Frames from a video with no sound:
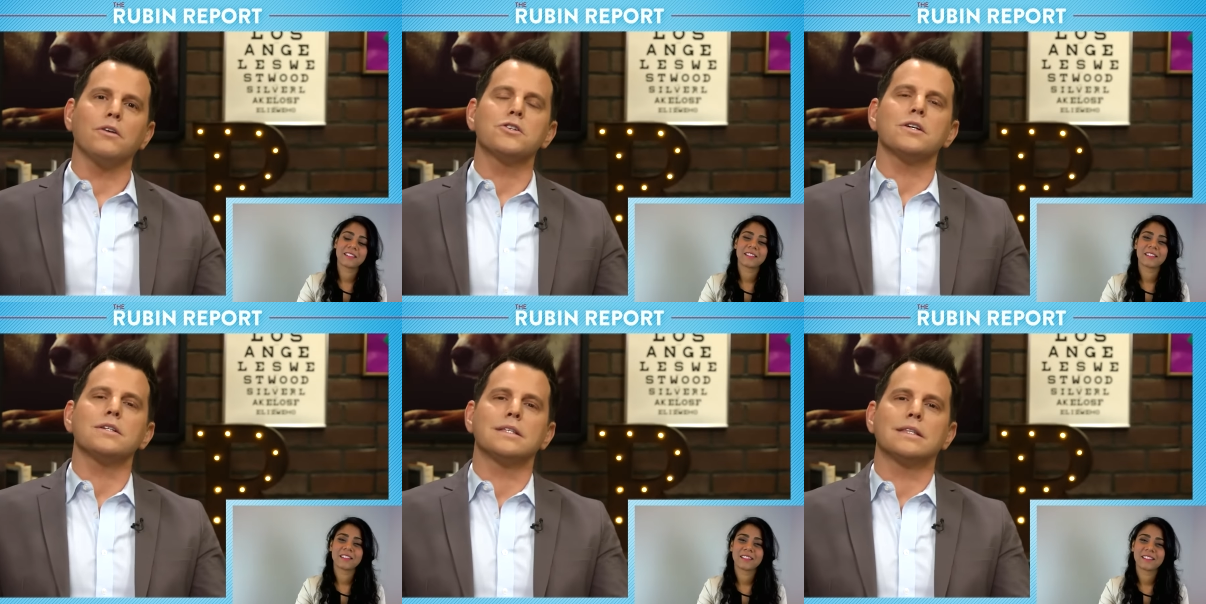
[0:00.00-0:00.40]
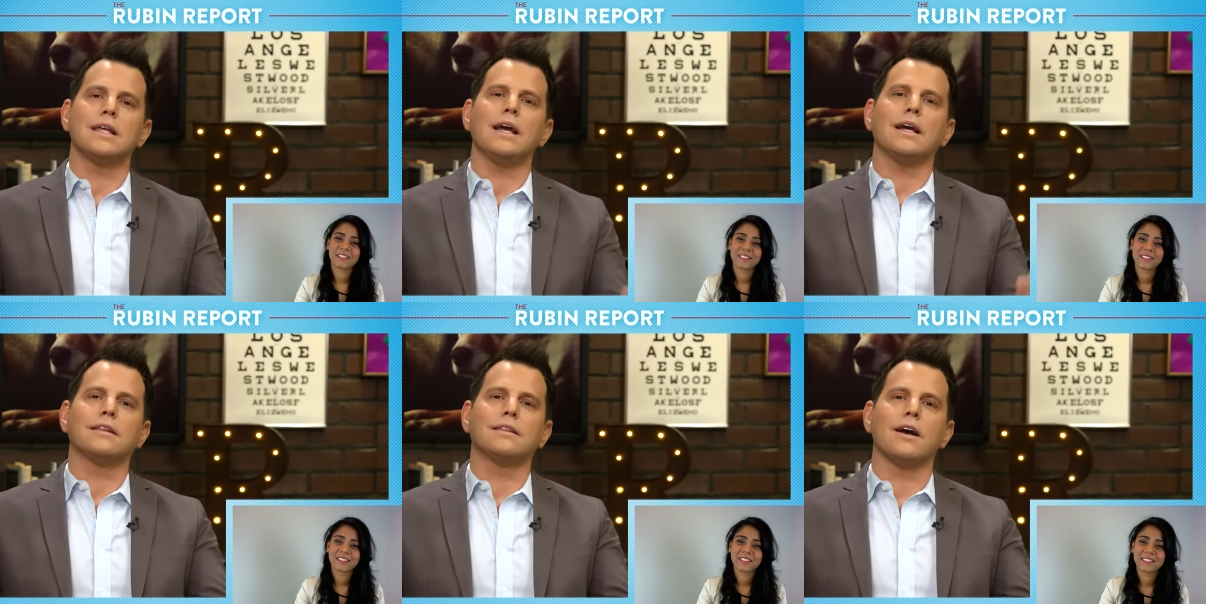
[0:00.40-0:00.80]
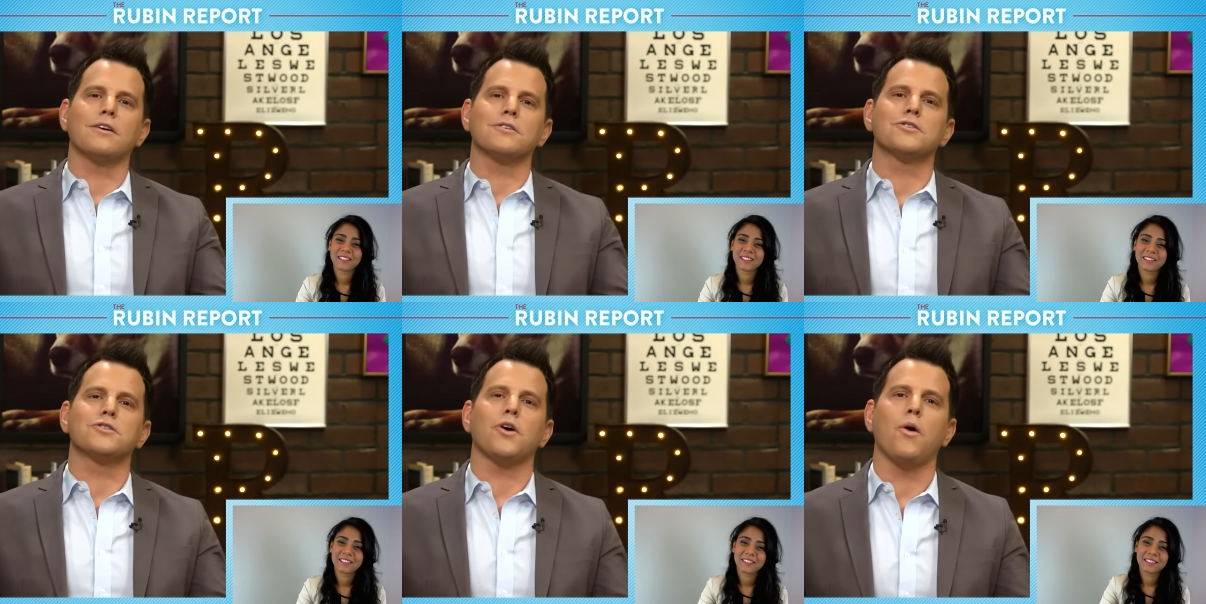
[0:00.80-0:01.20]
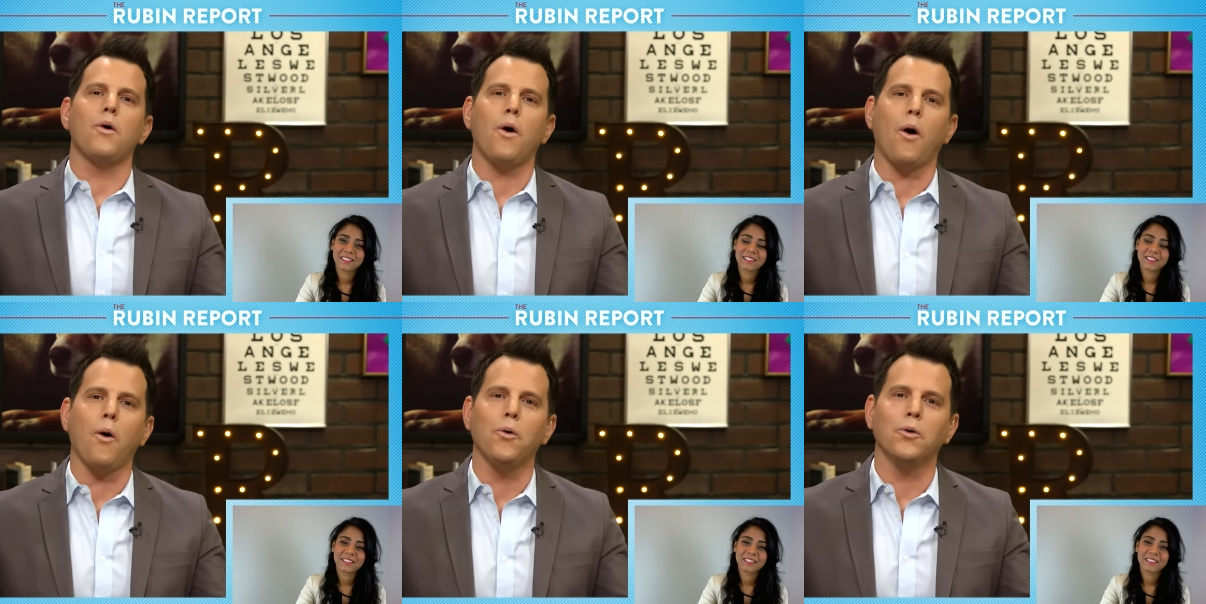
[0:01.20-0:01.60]
Speaker 1: will just think they're
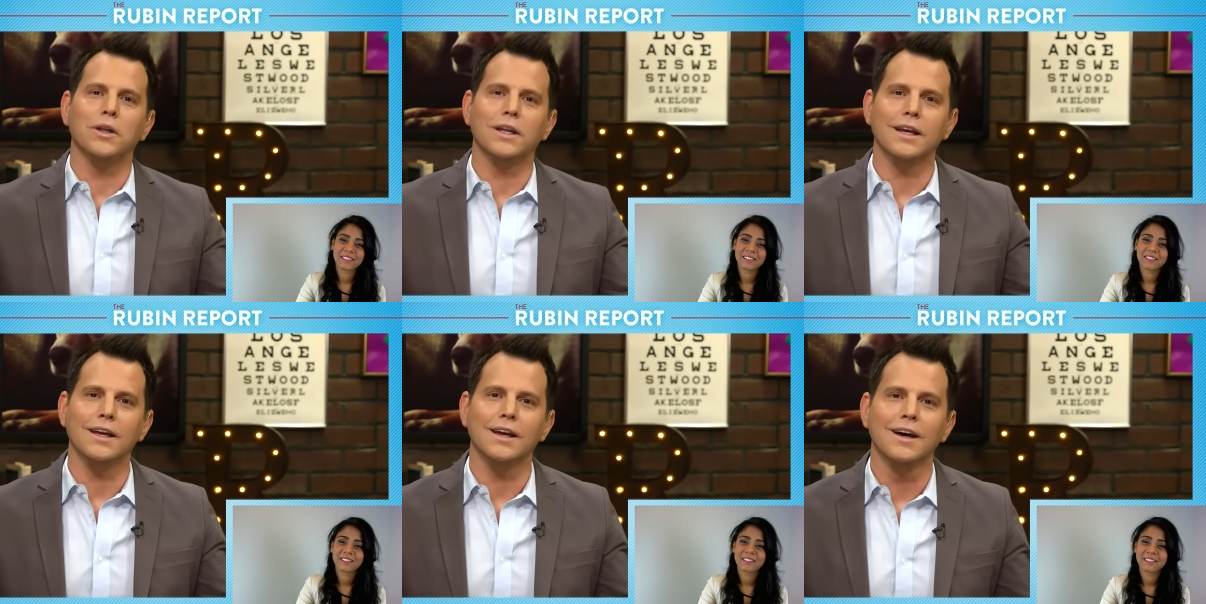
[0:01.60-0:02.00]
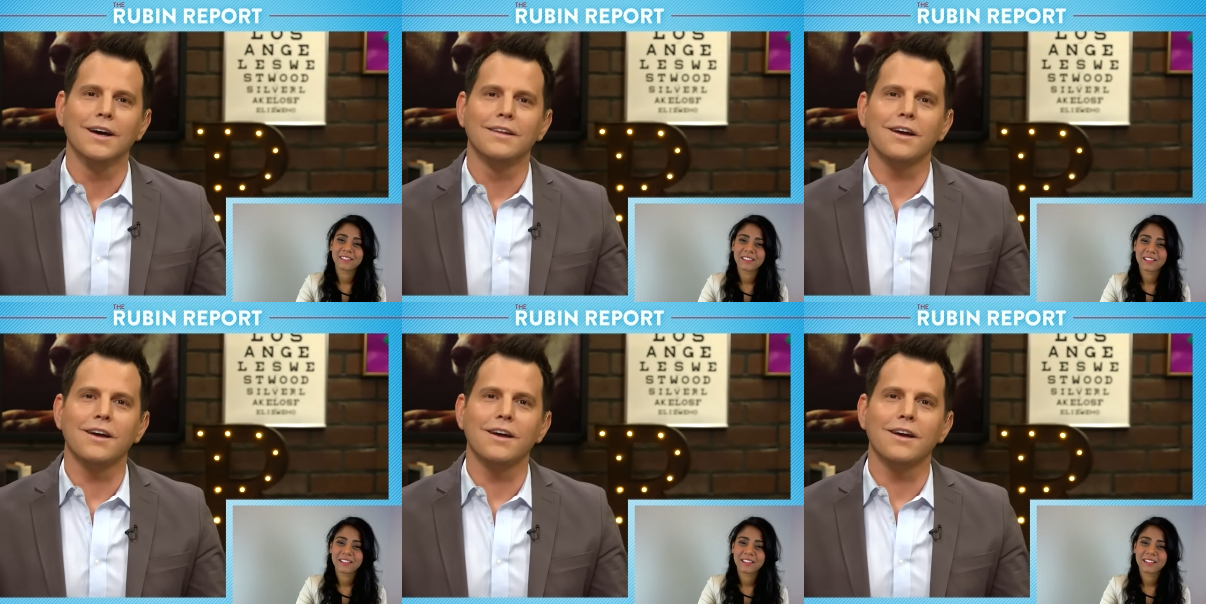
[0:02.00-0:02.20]
so holy.